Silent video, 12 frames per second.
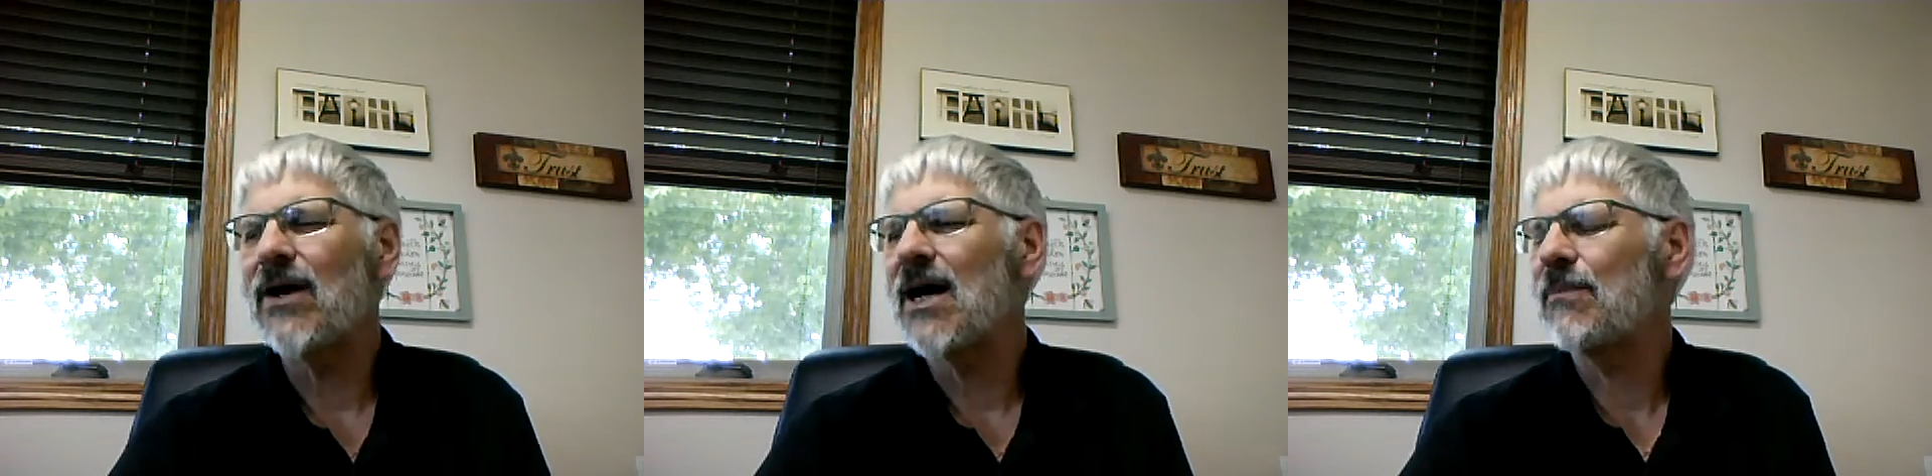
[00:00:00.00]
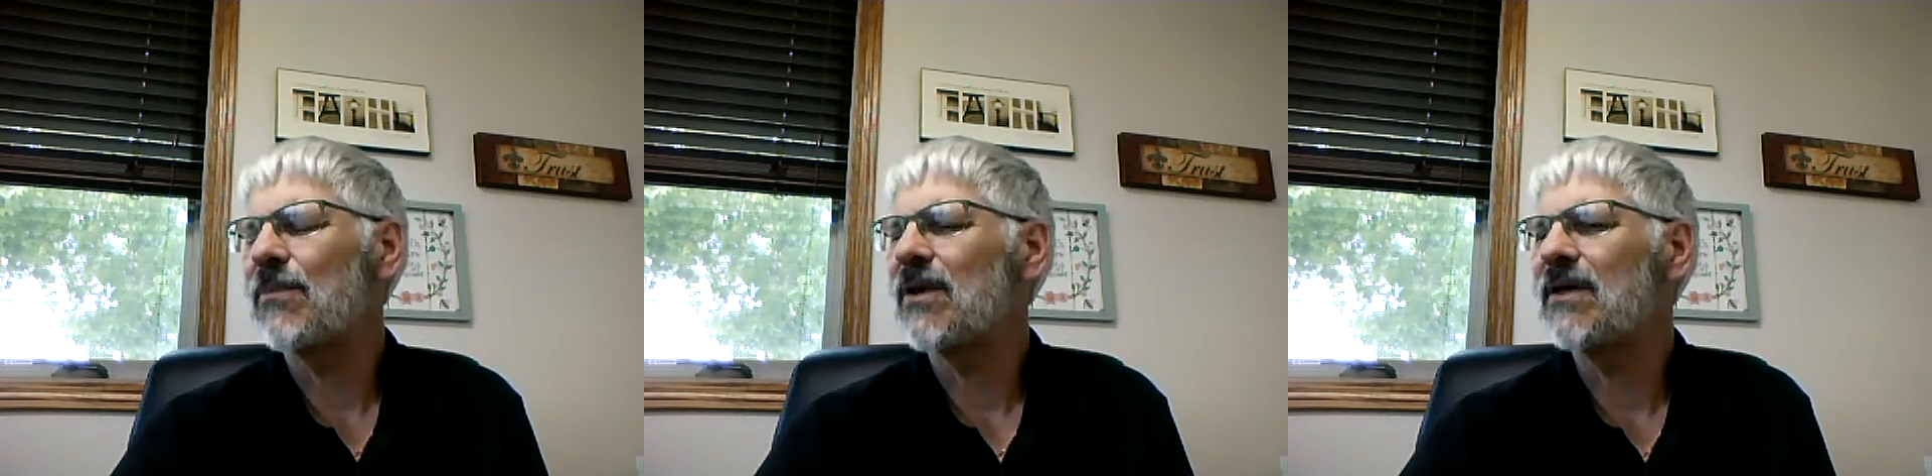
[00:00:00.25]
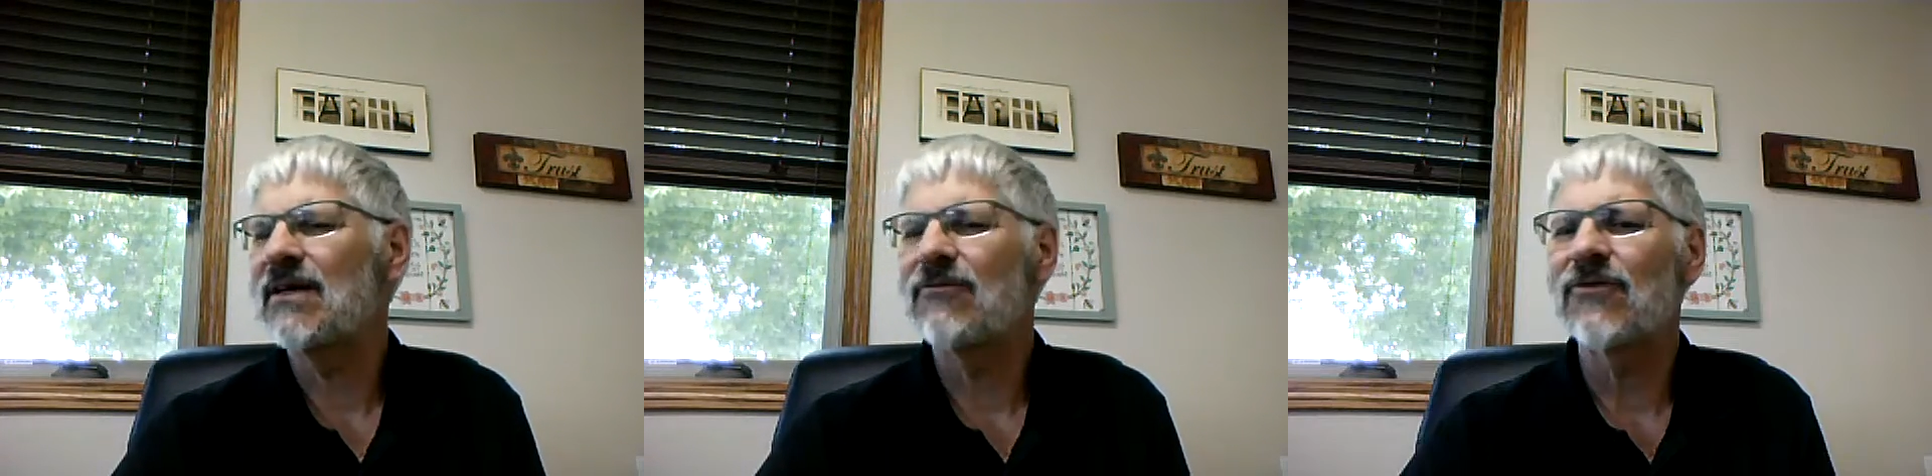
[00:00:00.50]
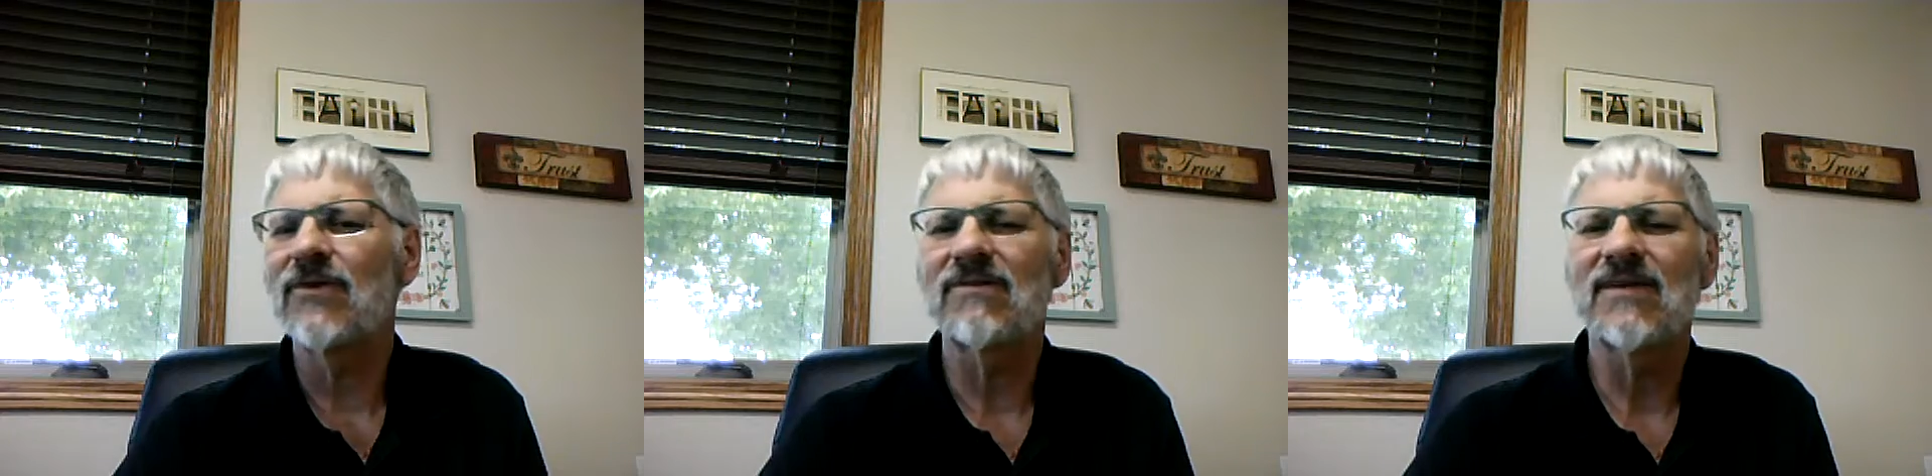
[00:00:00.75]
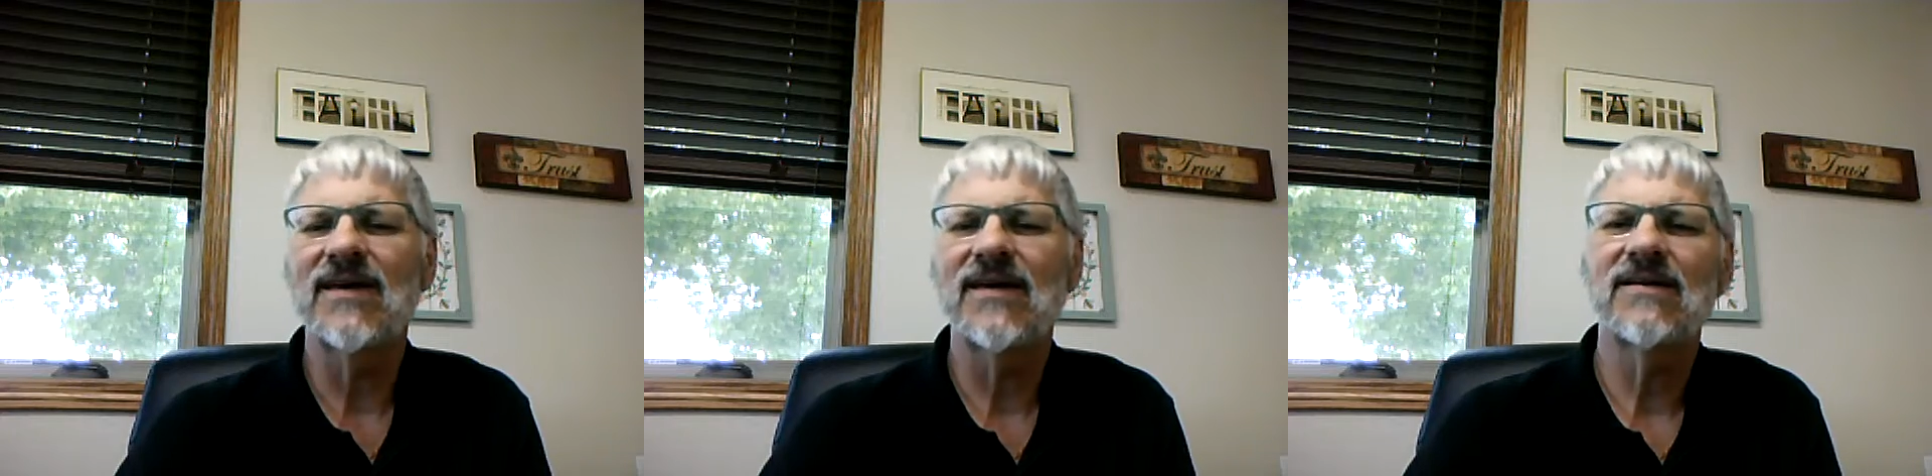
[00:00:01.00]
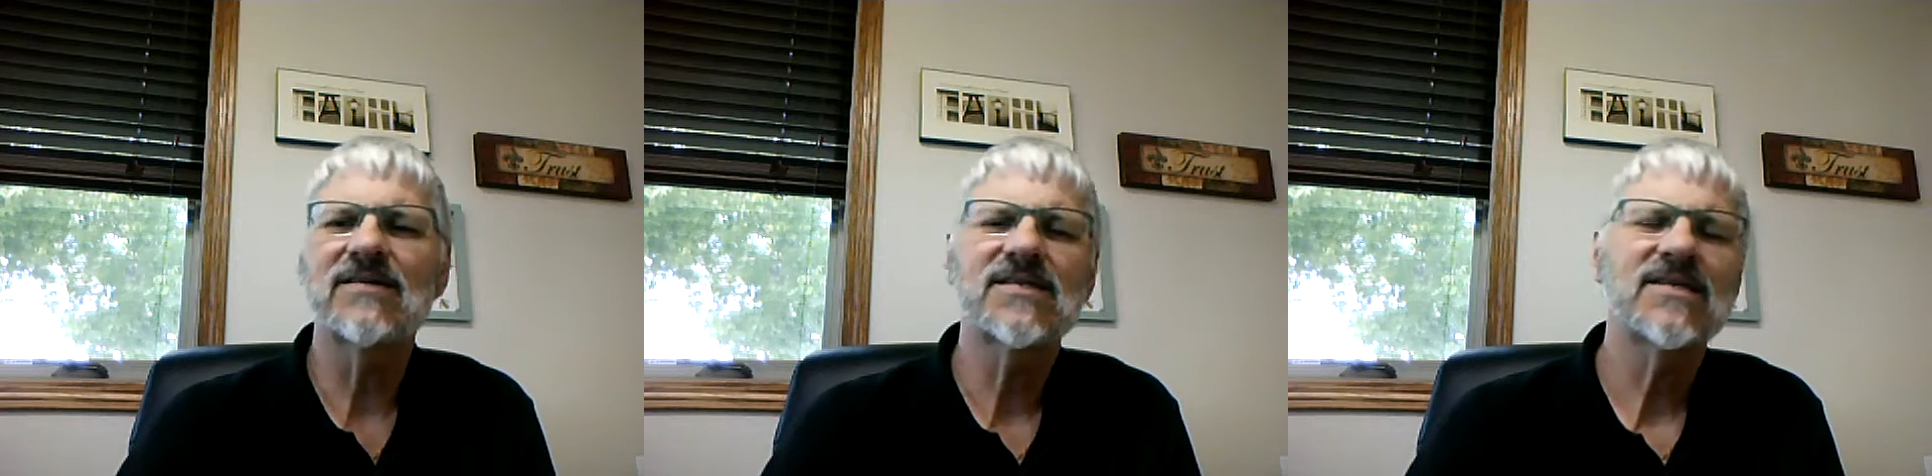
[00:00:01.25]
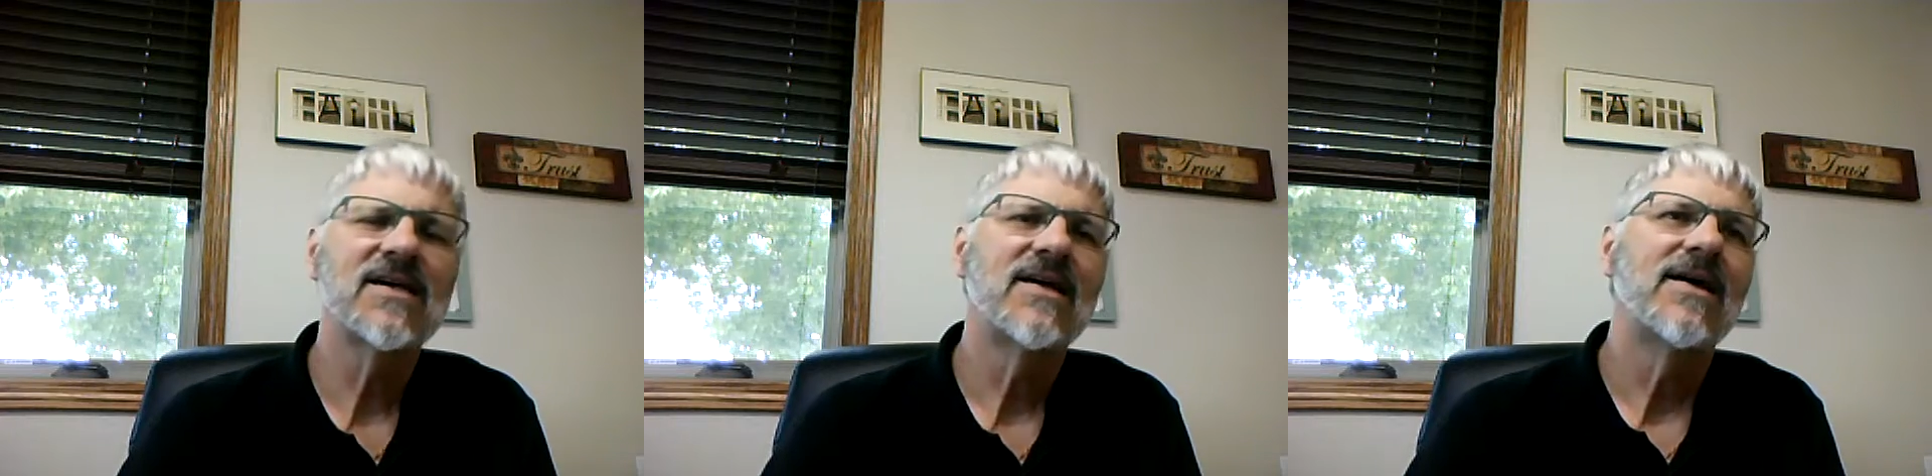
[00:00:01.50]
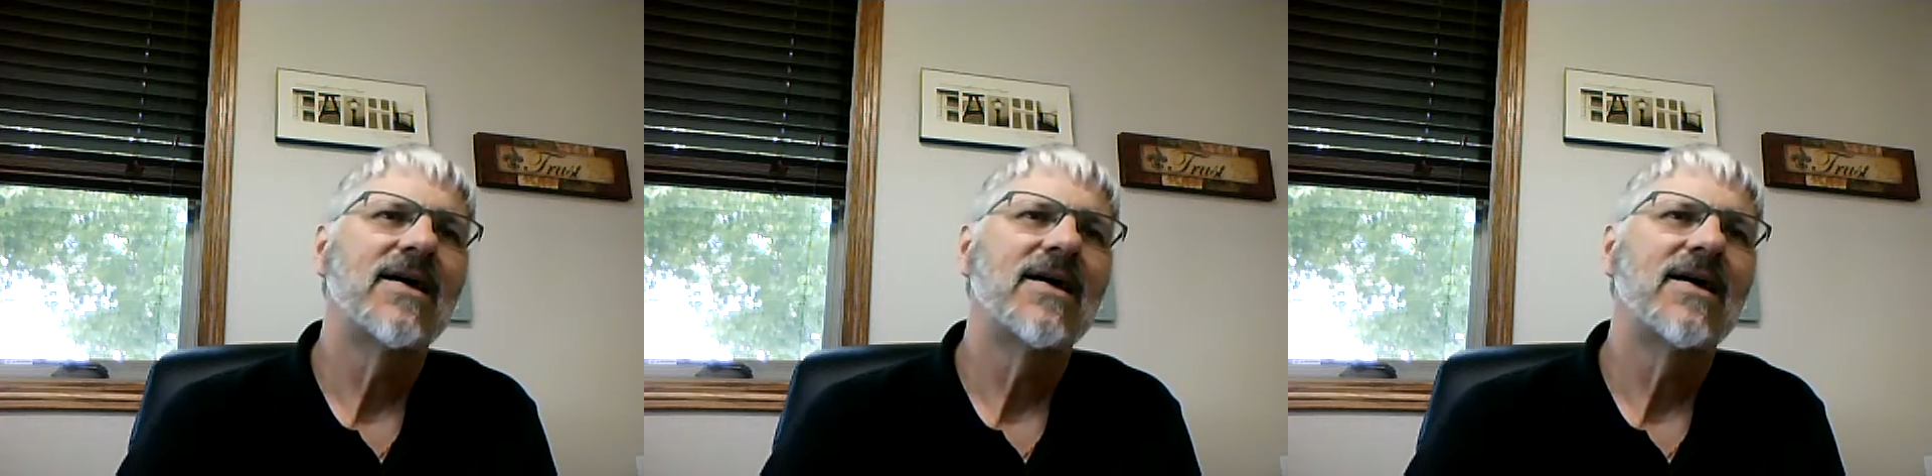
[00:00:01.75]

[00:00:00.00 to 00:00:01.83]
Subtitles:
couple of different things.